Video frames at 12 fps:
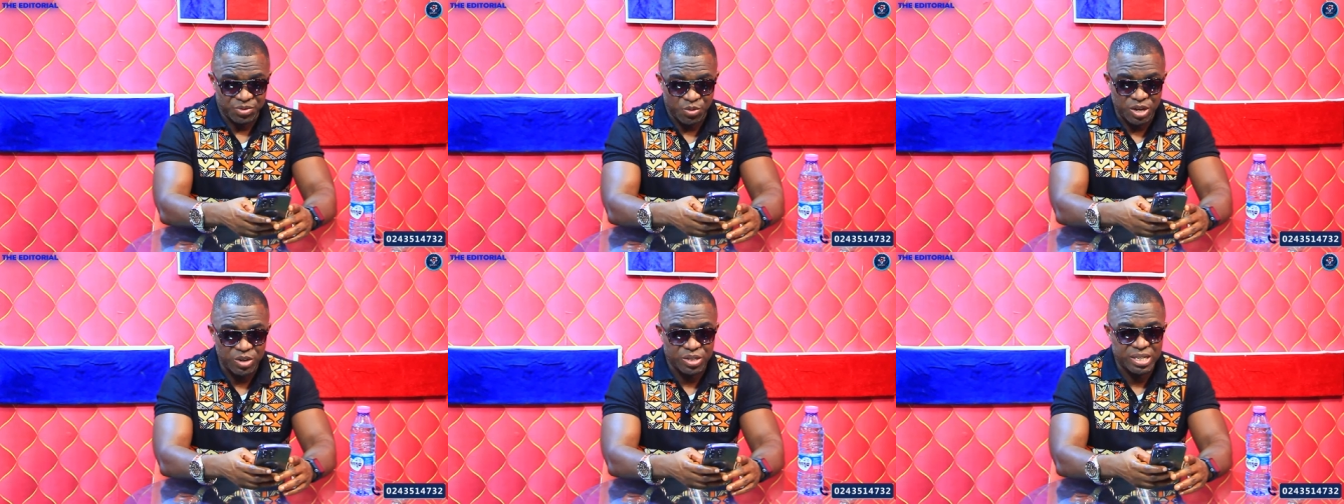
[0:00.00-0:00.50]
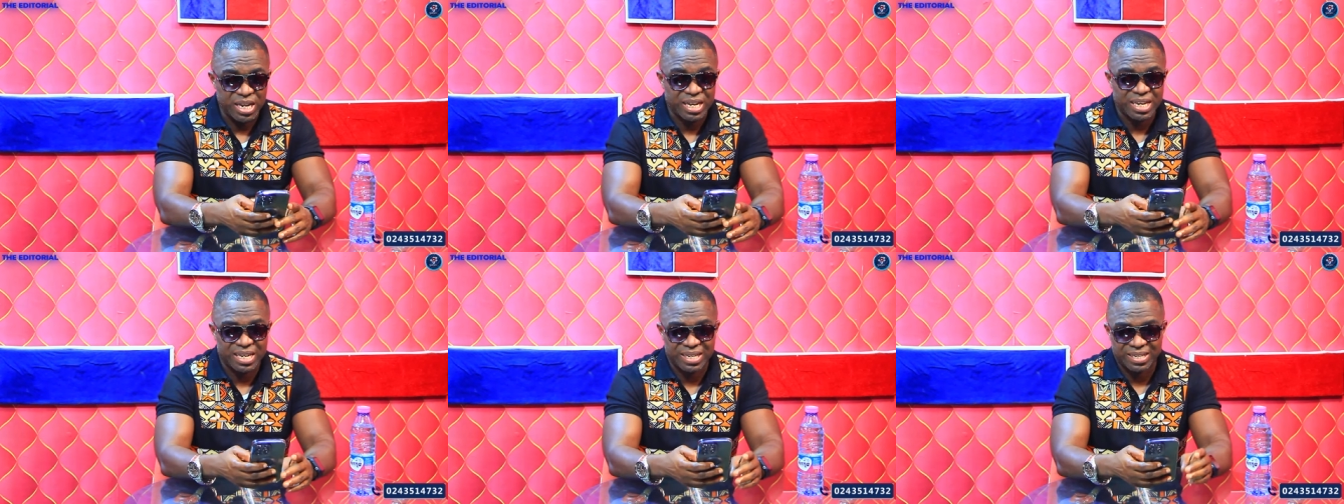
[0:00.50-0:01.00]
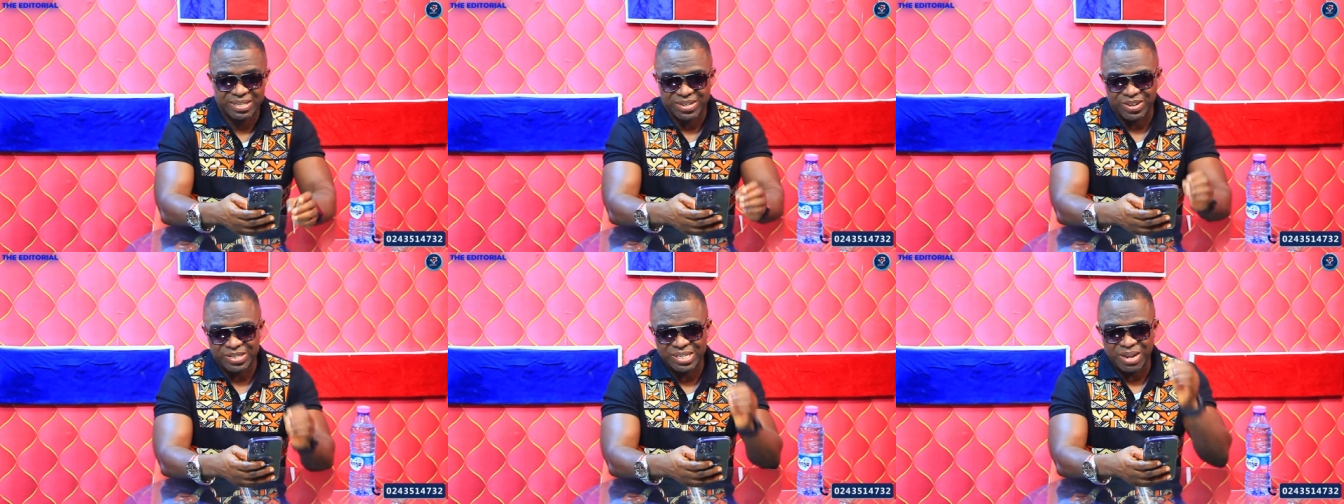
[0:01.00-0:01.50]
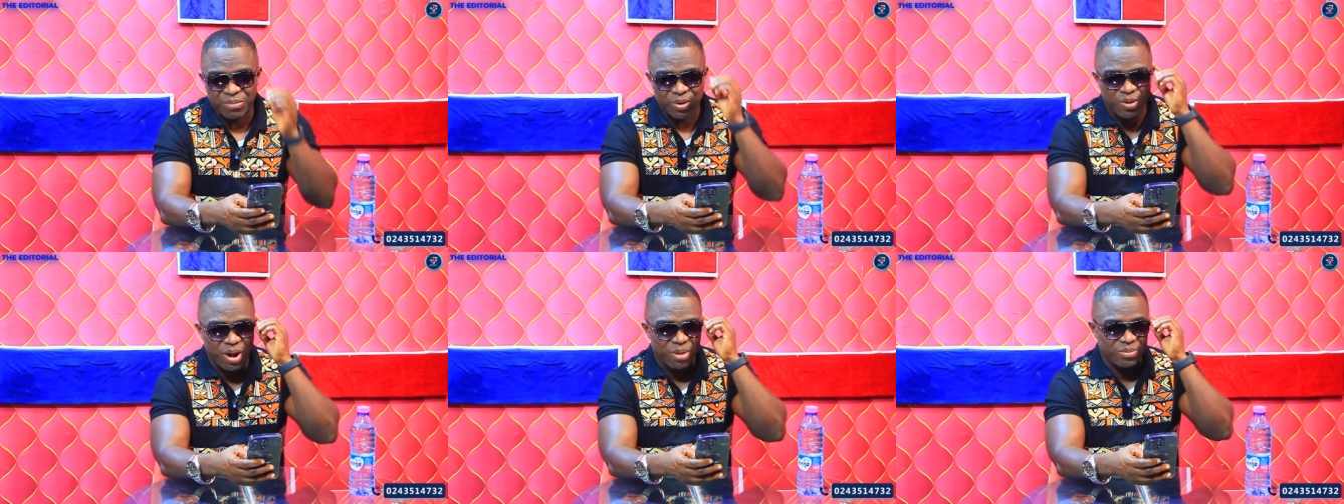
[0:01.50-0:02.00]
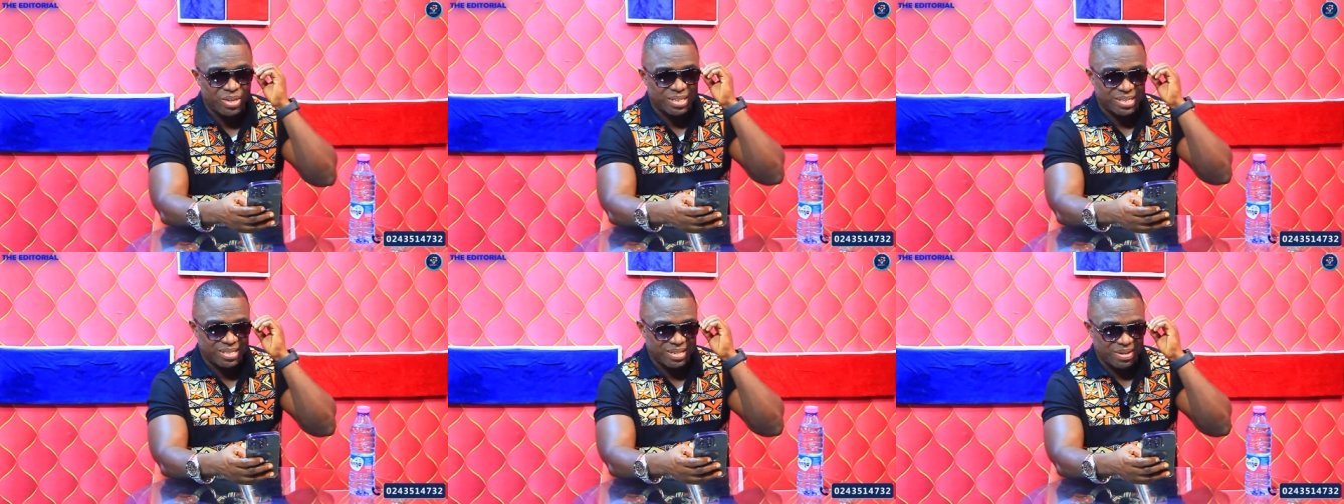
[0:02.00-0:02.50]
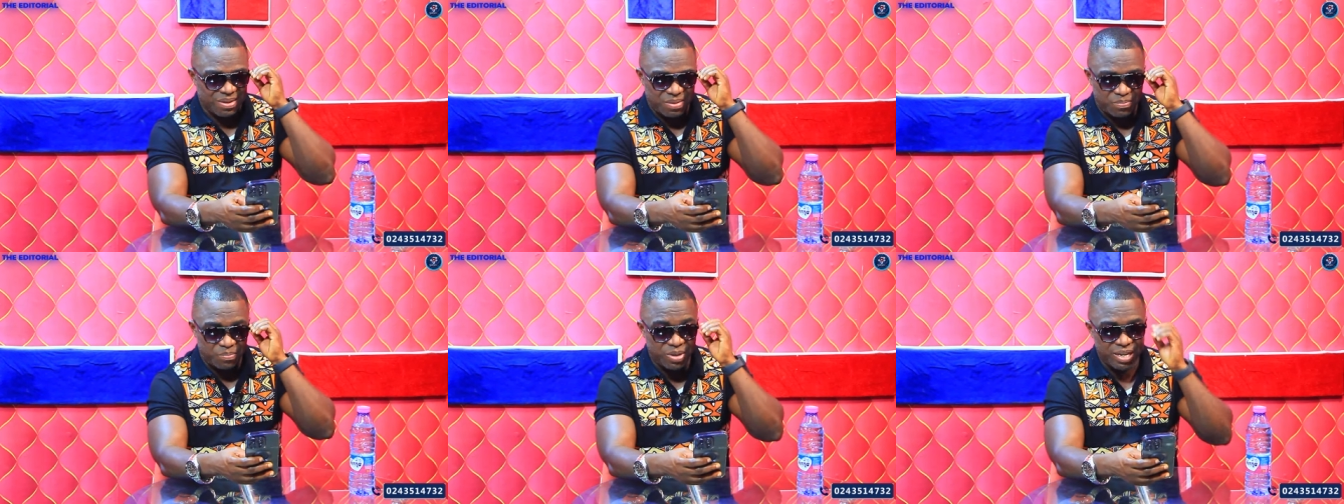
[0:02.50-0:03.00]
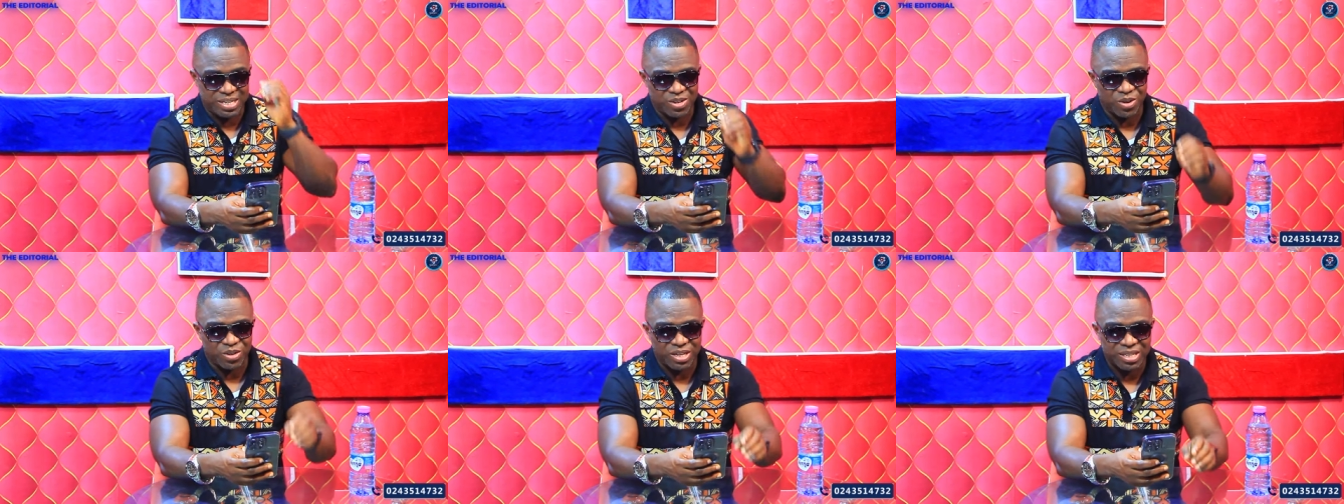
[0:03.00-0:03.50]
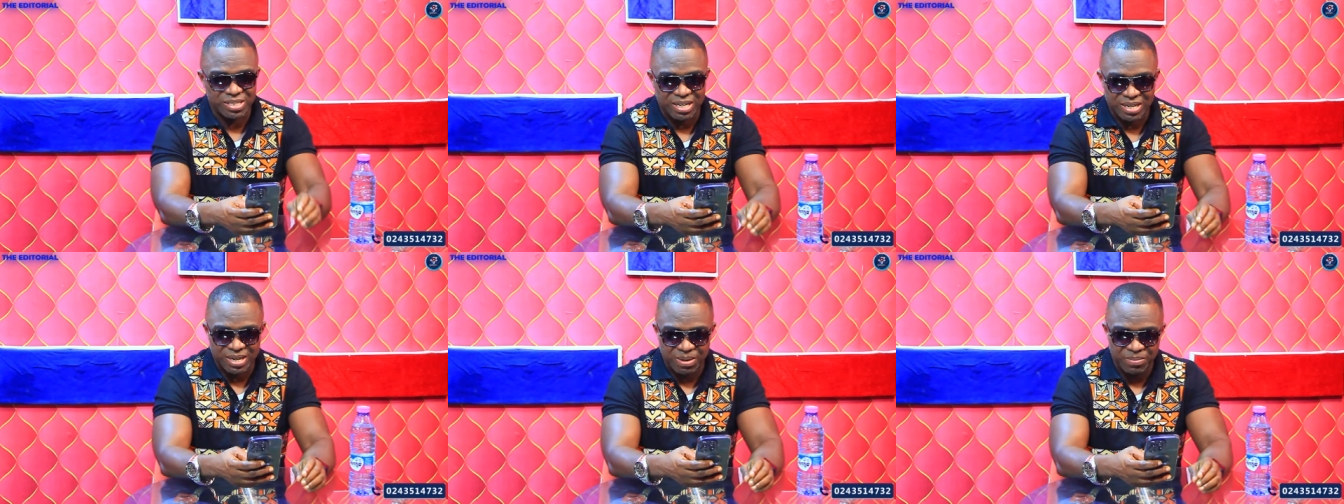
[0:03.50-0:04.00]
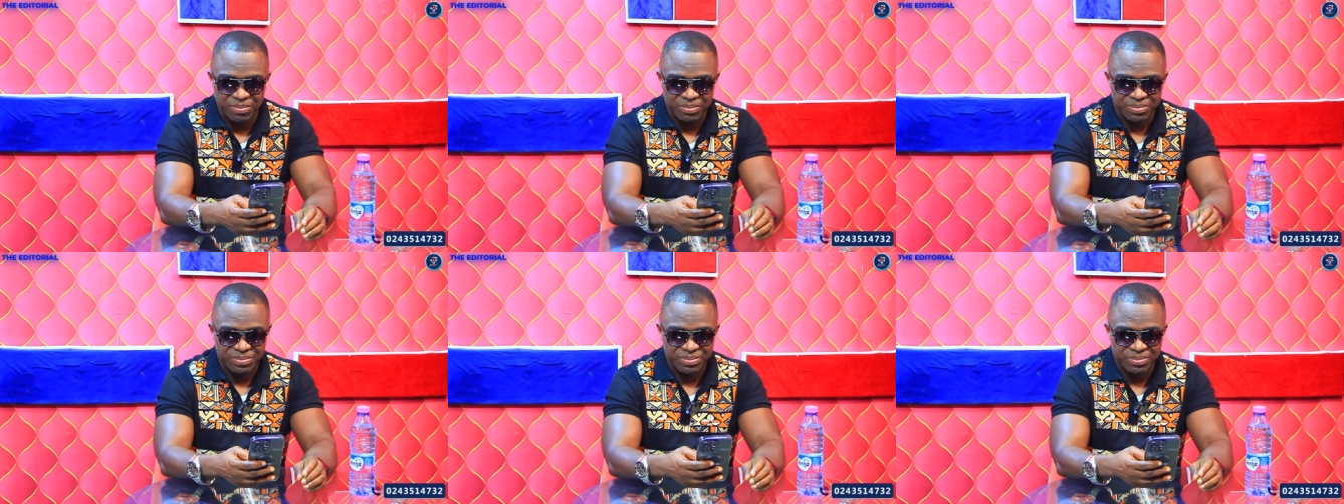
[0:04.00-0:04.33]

When you check Okyeame Kwame's page on Instagram,